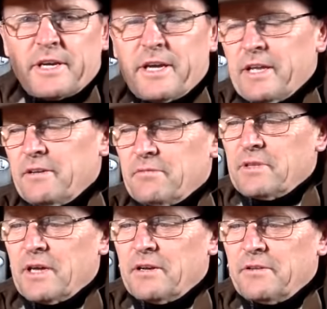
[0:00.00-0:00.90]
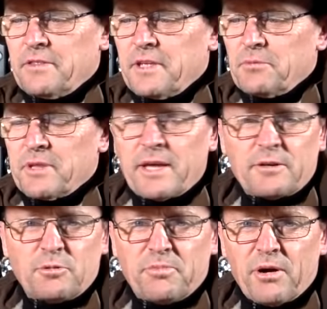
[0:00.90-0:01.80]
And the only thing with that
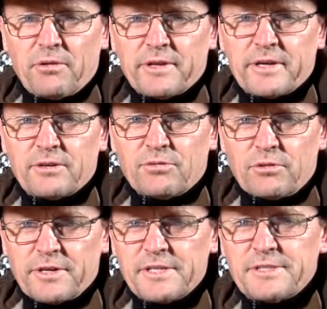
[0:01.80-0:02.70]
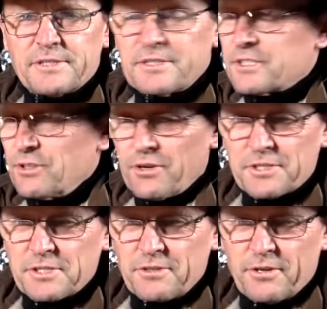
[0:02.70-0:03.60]
little bolt there, all it is, it's not
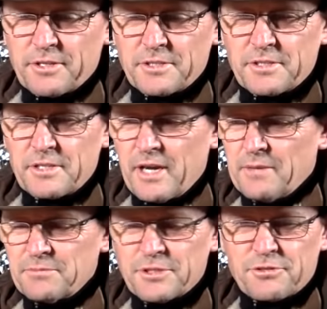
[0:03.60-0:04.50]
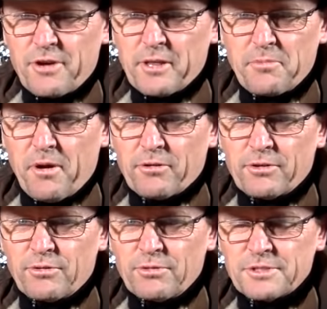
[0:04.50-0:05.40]
a, not a um, strength bolt
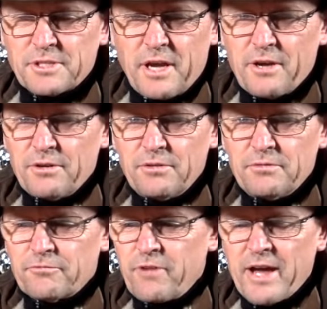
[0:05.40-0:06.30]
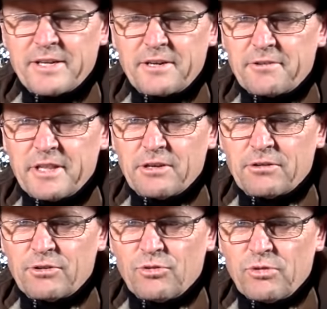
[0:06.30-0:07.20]
at all. There's no rating or anything
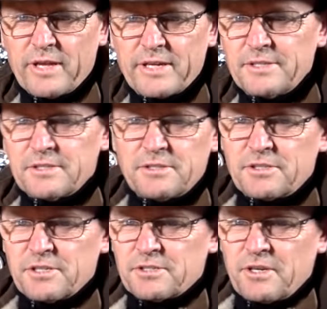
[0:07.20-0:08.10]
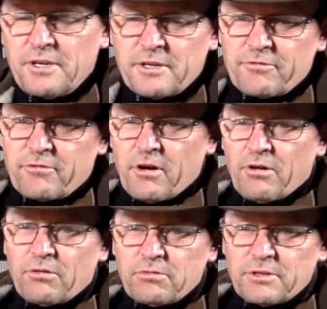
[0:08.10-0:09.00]
on it. All that is is just so you can
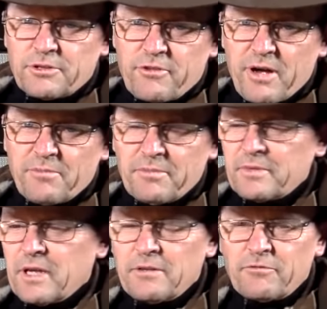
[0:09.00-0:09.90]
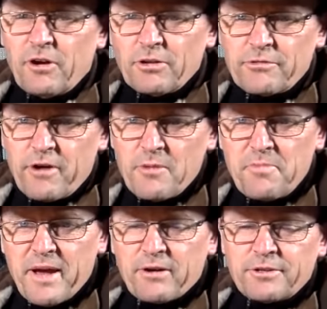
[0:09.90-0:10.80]
roll the drum, you know, roll your rope
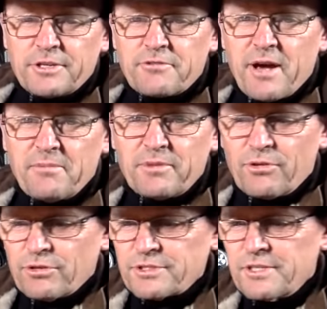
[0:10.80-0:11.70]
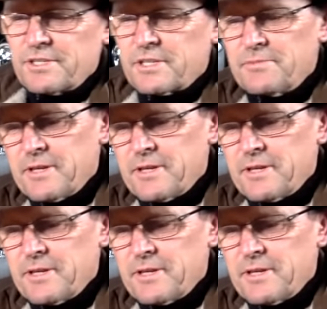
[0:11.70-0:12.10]
back on your drum nice and easily.